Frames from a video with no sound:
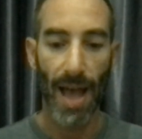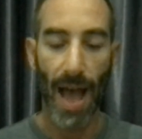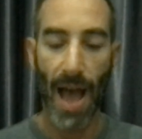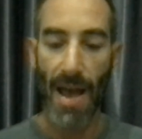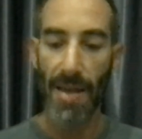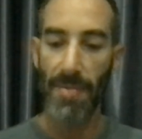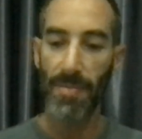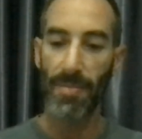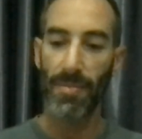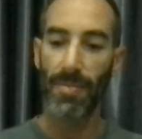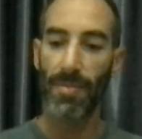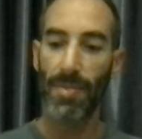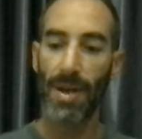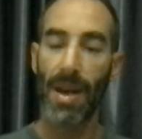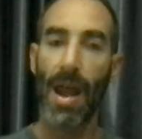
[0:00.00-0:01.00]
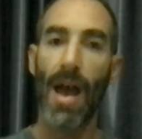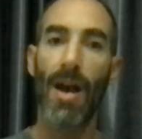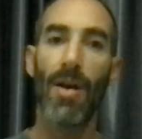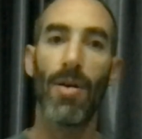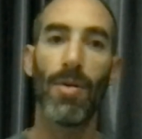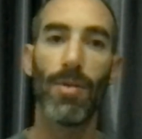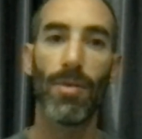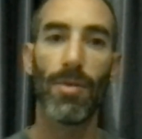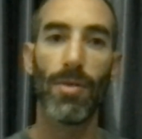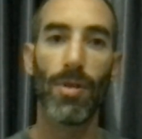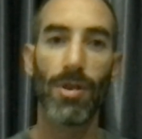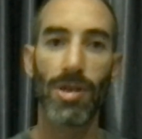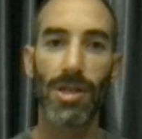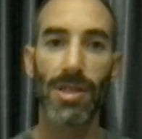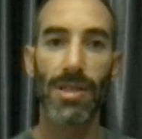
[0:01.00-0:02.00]
I'm now
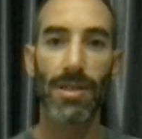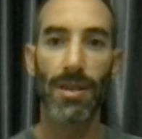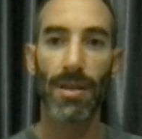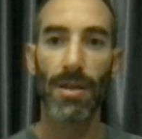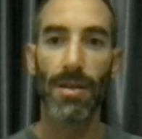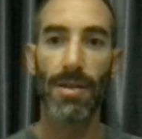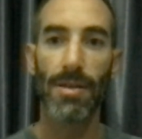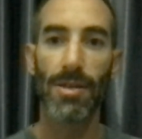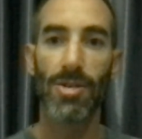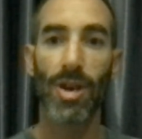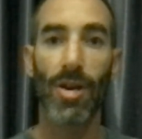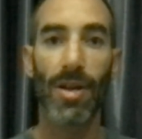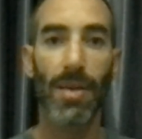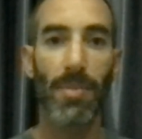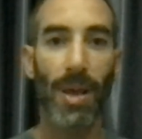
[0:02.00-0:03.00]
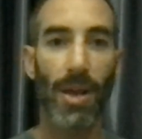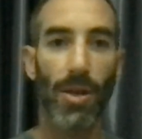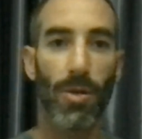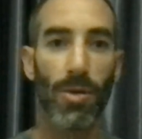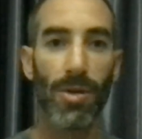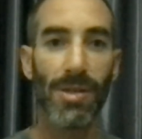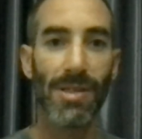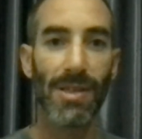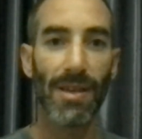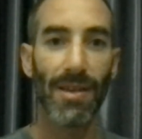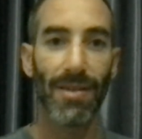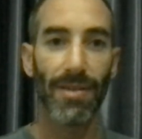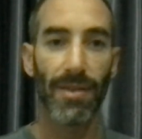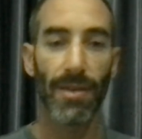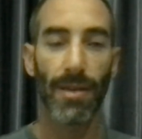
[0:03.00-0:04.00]
not just starting my New Year's
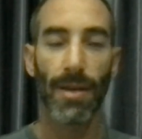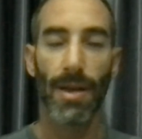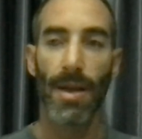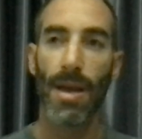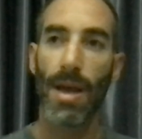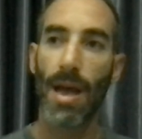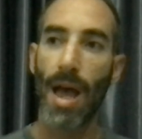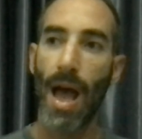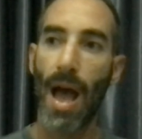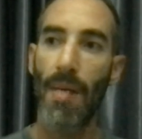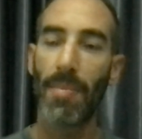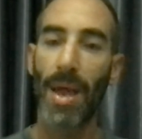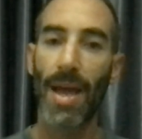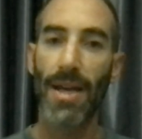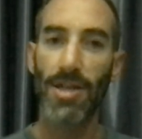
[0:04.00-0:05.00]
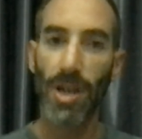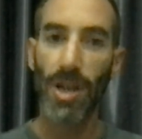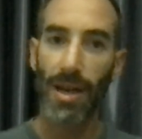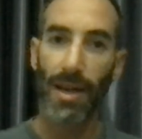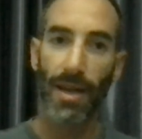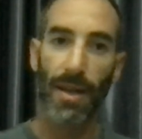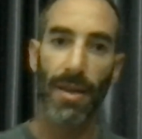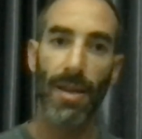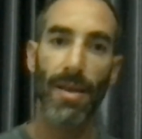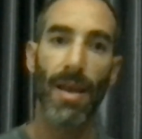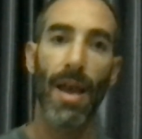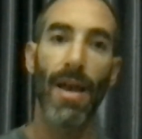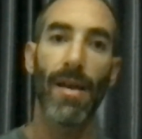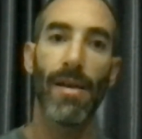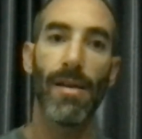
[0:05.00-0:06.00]
Eve, I'm actually
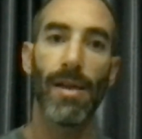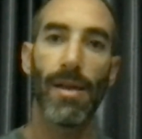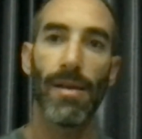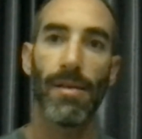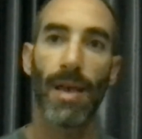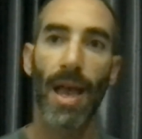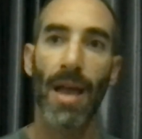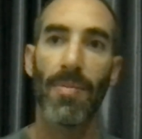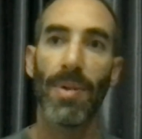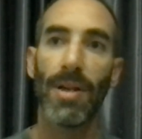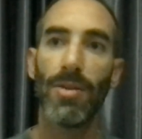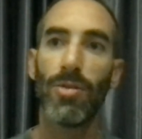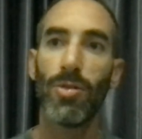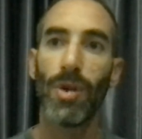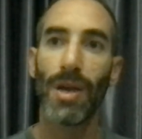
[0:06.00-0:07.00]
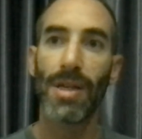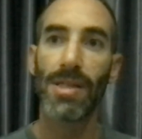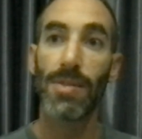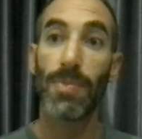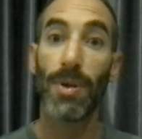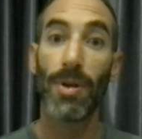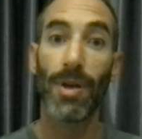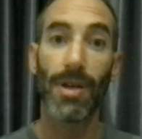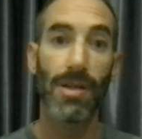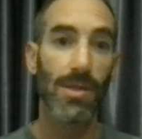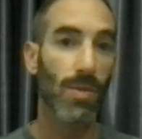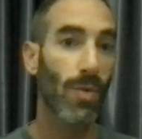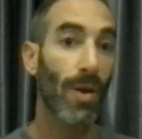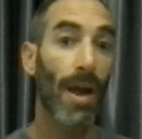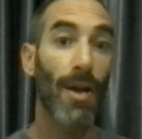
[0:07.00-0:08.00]
able to
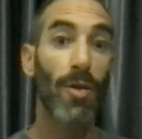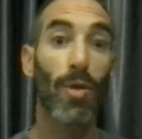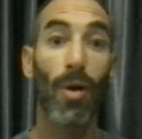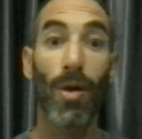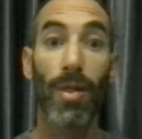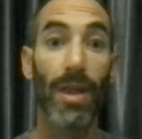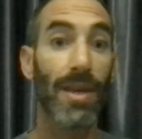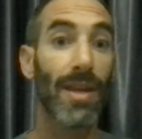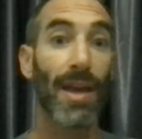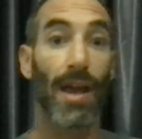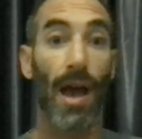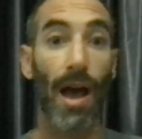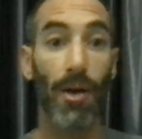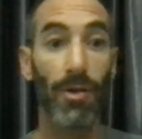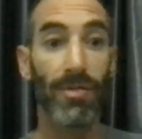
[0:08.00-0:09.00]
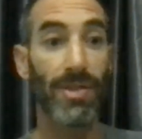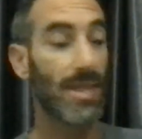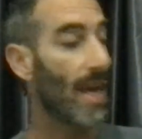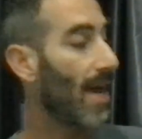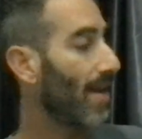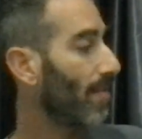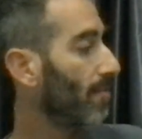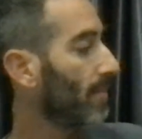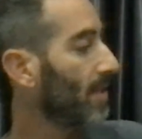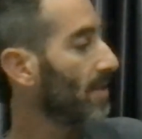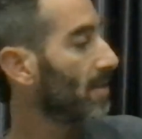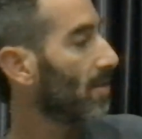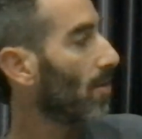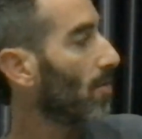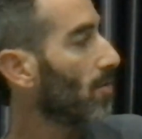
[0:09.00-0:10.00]
experience what I call the day out of time.
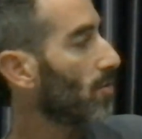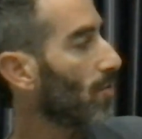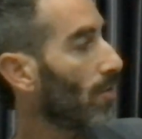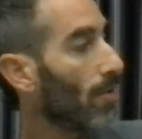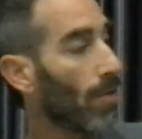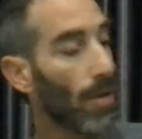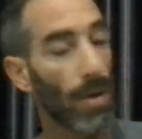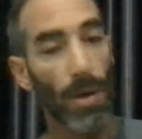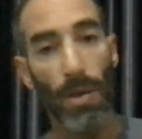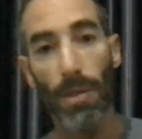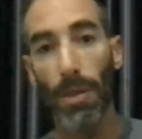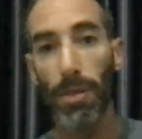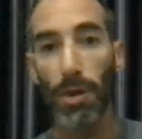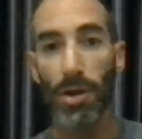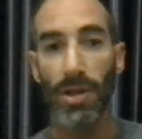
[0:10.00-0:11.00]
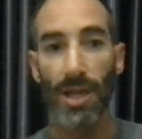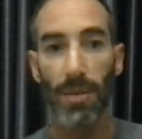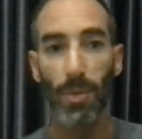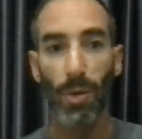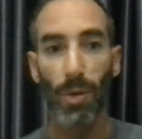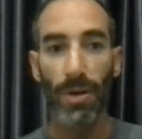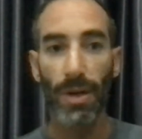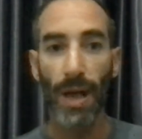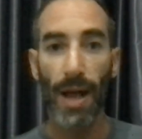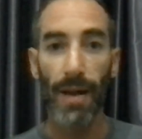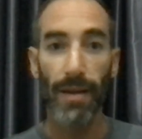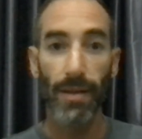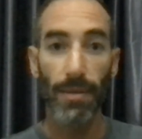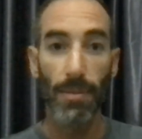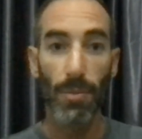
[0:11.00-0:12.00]
It's also the 13
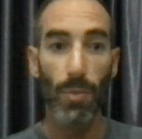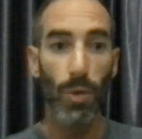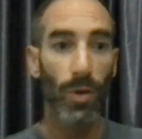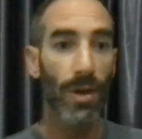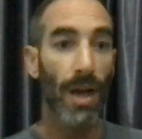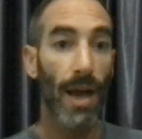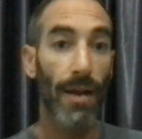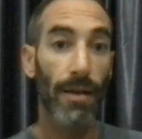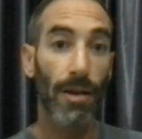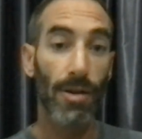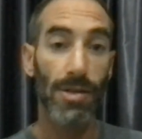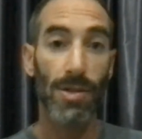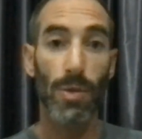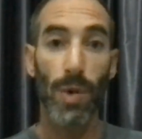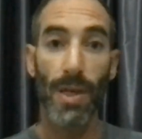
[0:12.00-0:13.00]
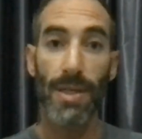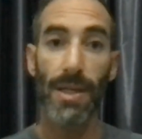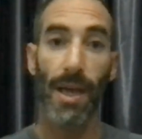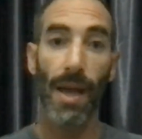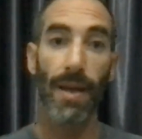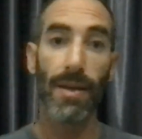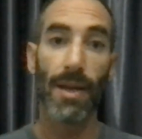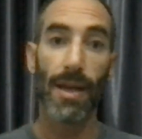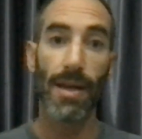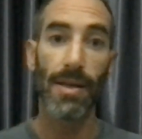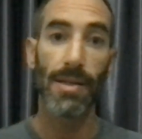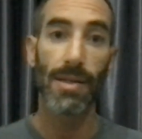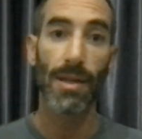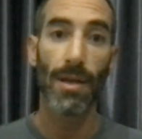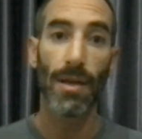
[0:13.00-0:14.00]
moon calendar is 28
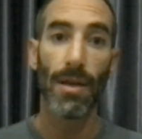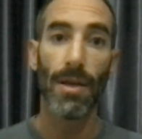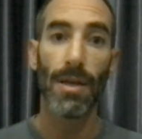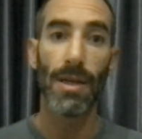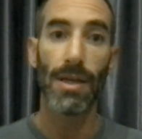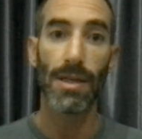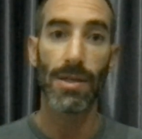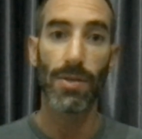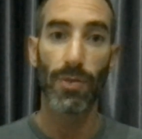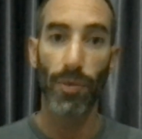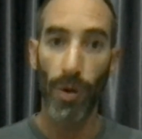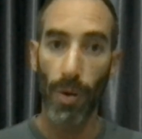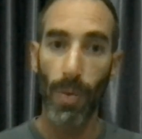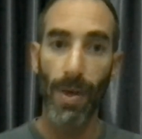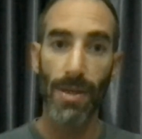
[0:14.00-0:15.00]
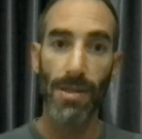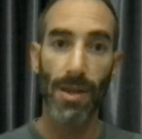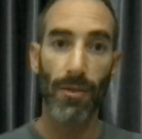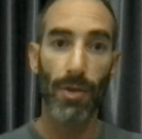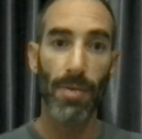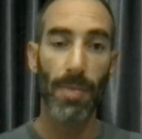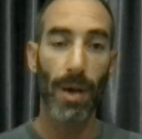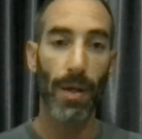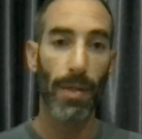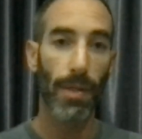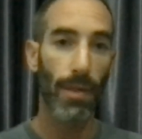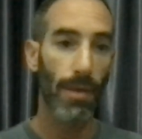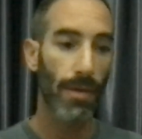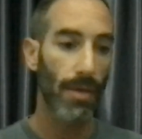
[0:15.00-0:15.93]
days, is 4 weeks every month.